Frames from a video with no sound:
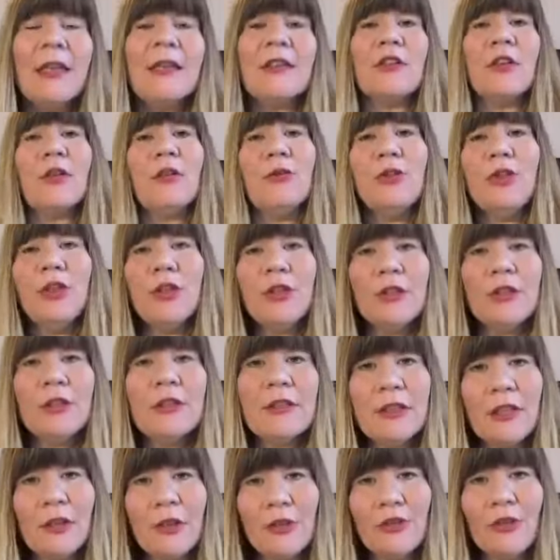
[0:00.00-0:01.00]
So
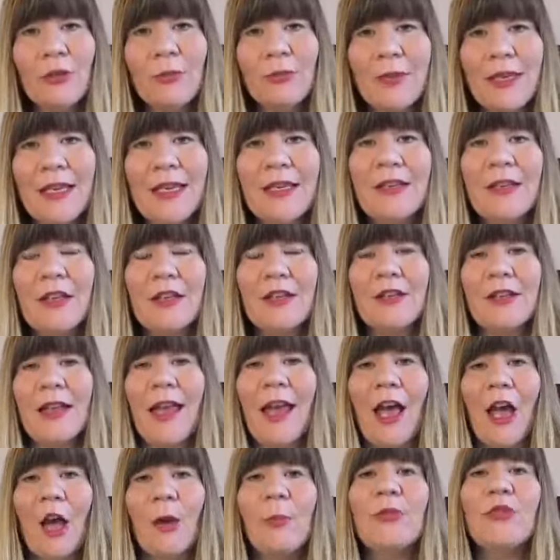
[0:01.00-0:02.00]
use social media to
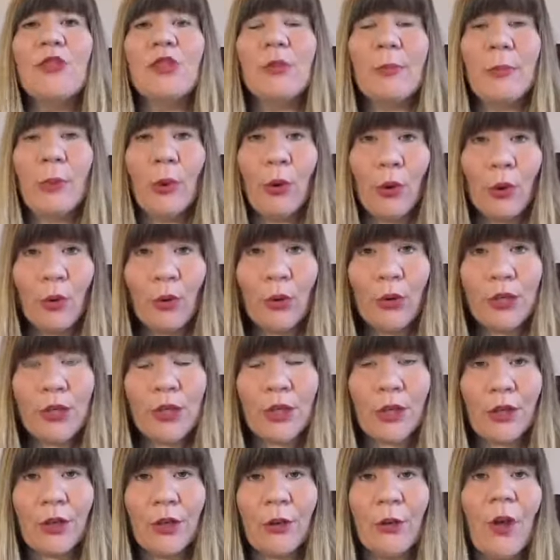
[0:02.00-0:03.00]
help support
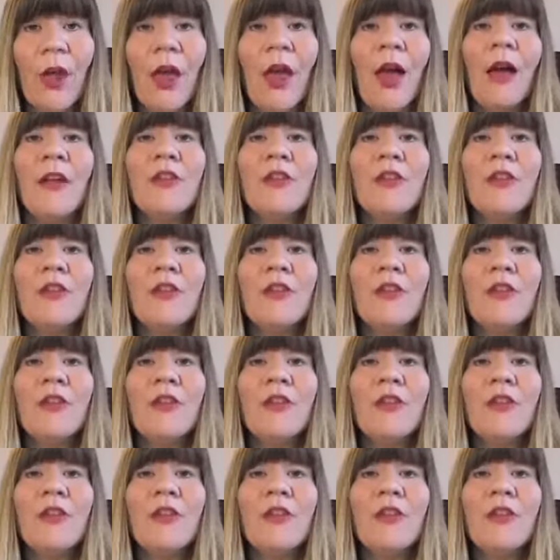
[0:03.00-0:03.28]
you.